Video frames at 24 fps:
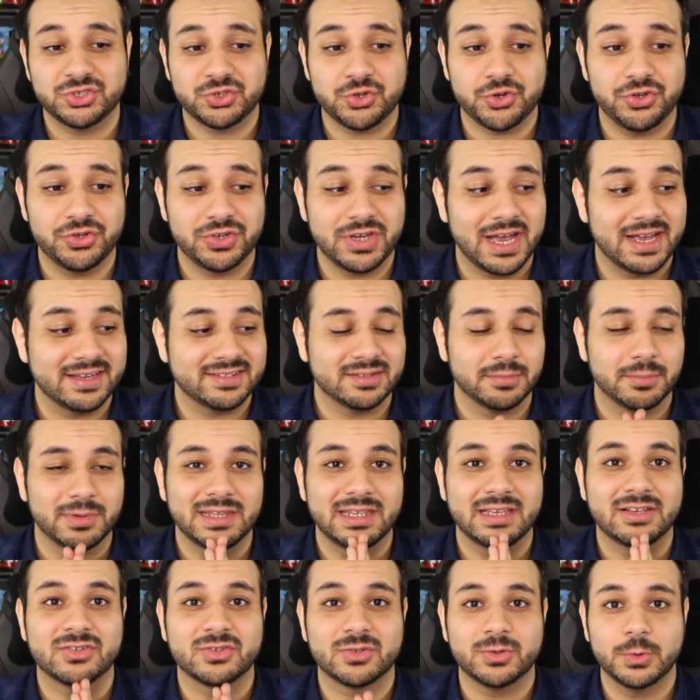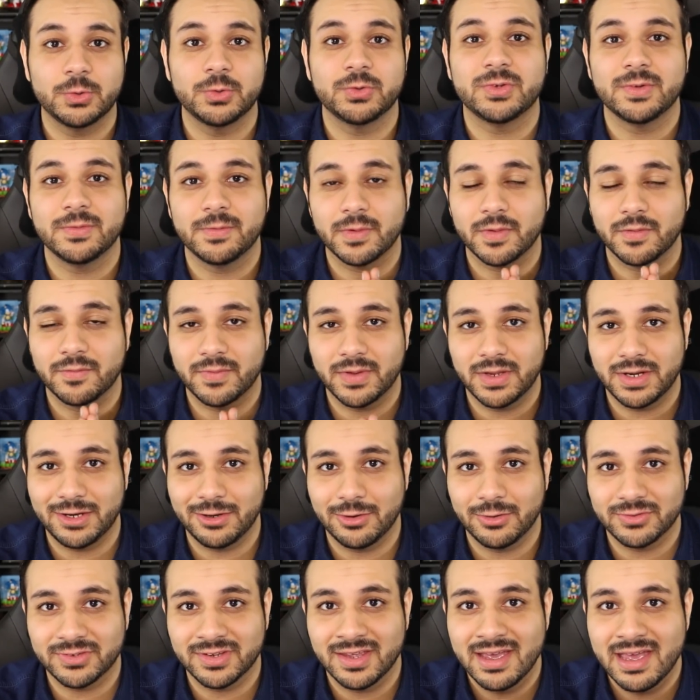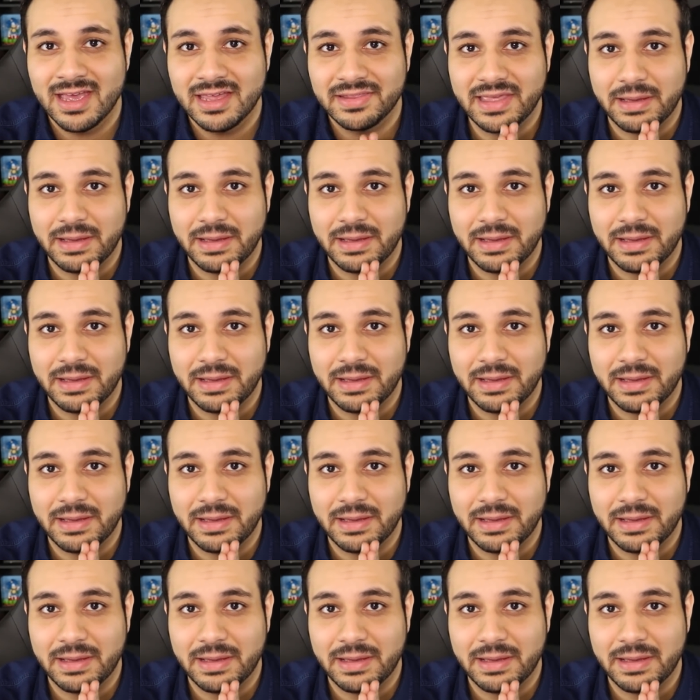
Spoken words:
to show you guys some of the exclusive videos